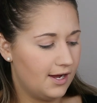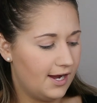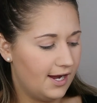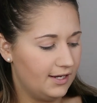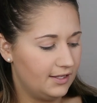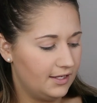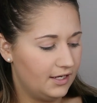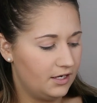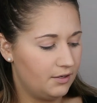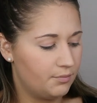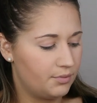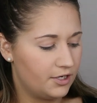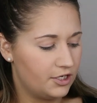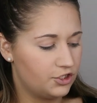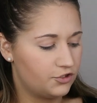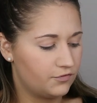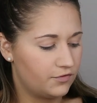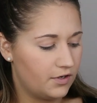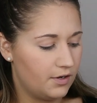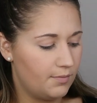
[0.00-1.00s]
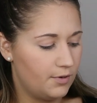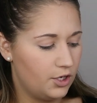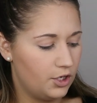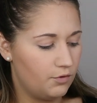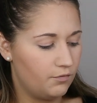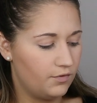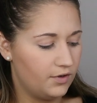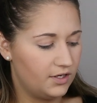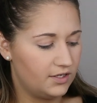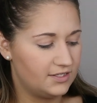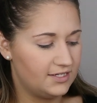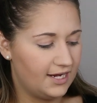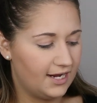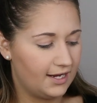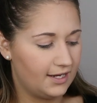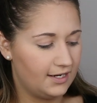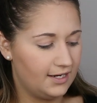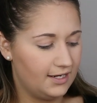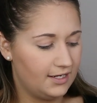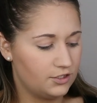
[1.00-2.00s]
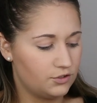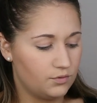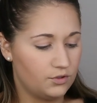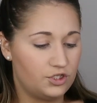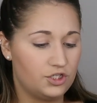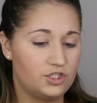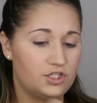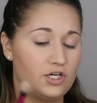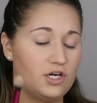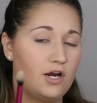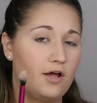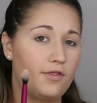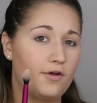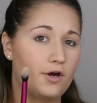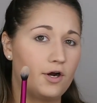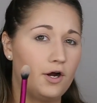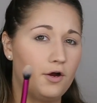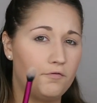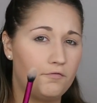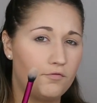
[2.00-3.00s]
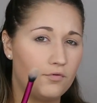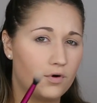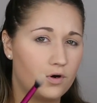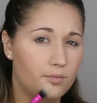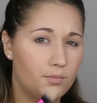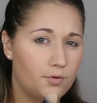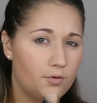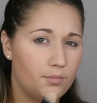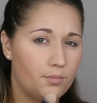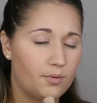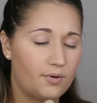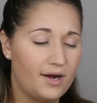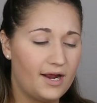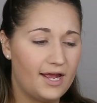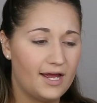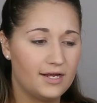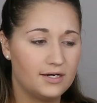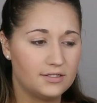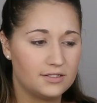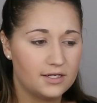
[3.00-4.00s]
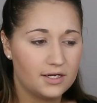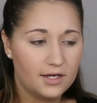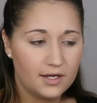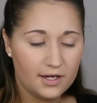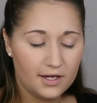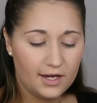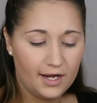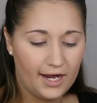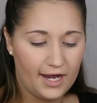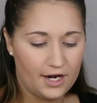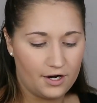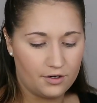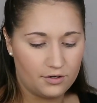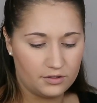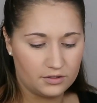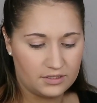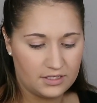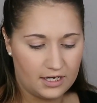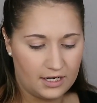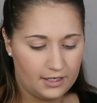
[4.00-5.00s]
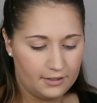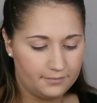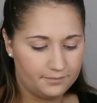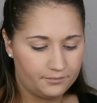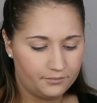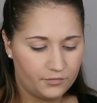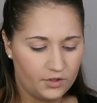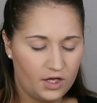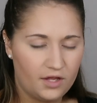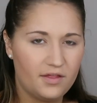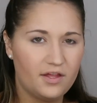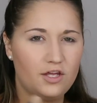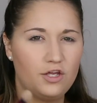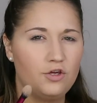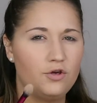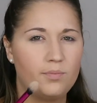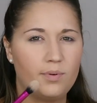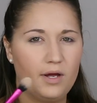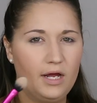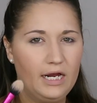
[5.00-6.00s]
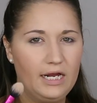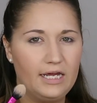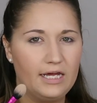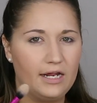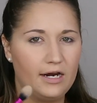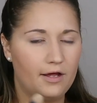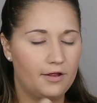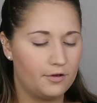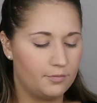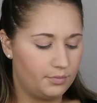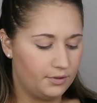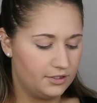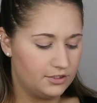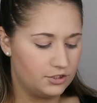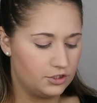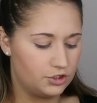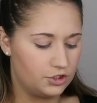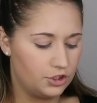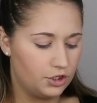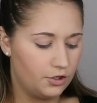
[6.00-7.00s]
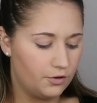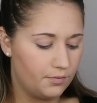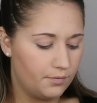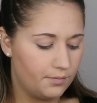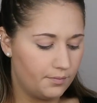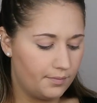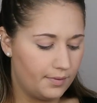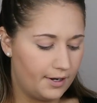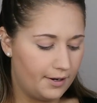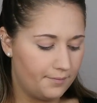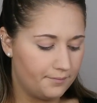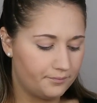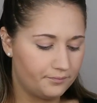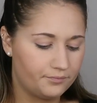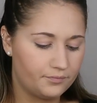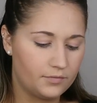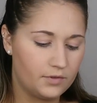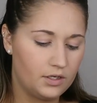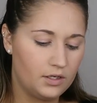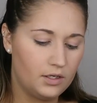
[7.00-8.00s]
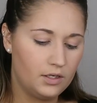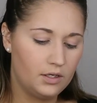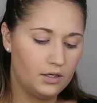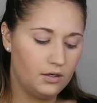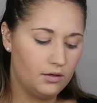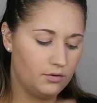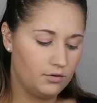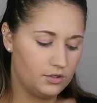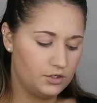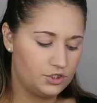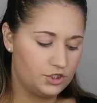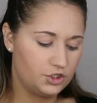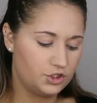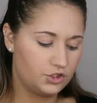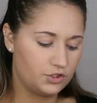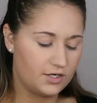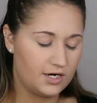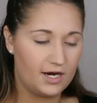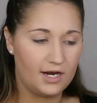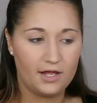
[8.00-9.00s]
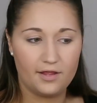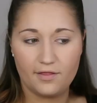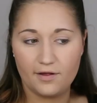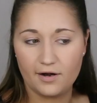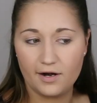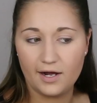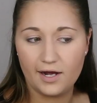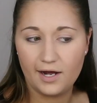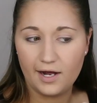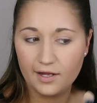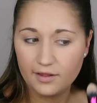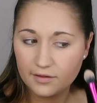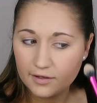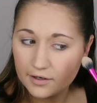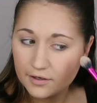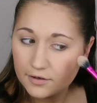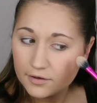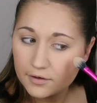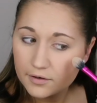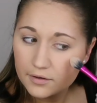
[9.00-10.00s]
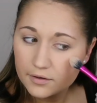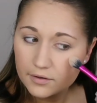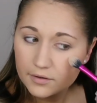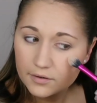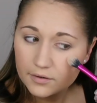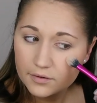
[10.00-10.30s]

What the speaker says: highlighting brush from Real Techniques, which is another affordable brand at Ulta. I think you probably can get it other places too, but let's just try their highlighter.